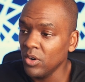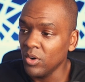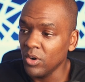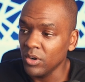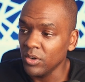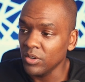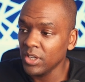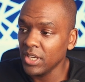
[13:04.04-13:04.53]

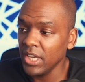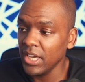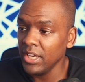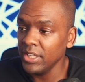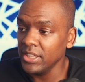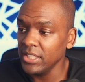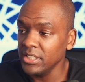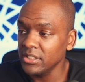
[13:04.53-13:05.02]
or
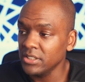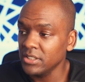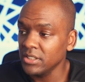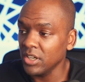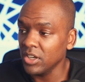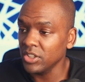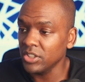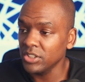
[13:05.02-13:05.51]
okay, these
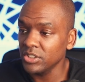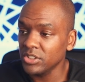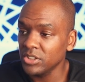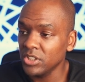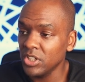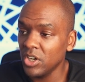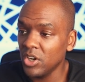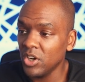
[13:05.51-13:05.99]
are good to
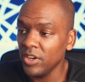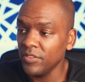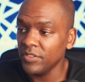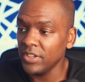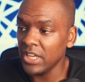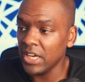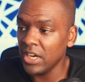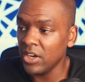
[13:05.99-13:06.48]
go. I've
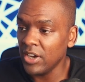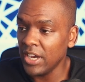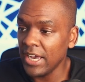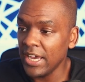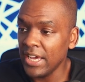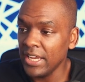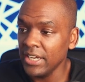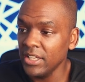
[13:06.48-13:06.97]
now
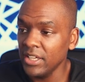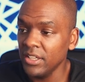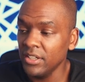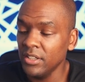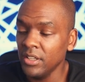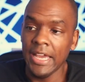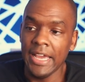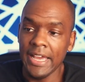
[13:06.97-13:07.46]

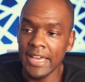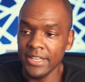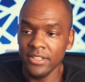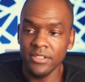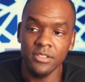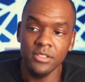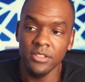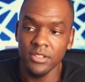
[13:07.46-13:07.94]
added,
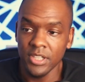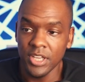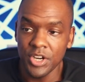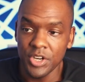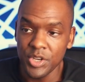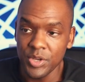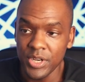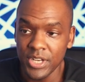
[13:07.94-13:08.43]
and there
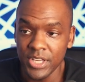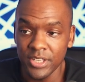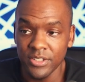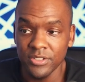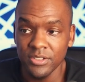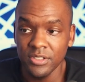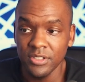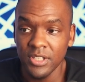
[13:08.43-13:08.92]
it
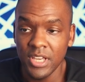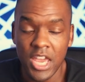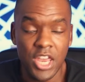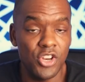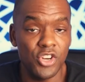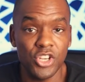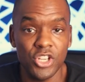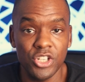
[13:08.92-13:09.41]
is,
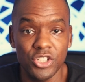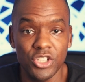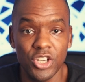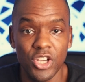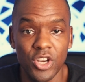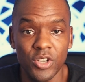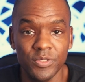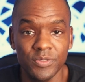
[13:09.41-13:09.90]
and you're good to
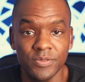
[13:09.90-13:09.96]
go.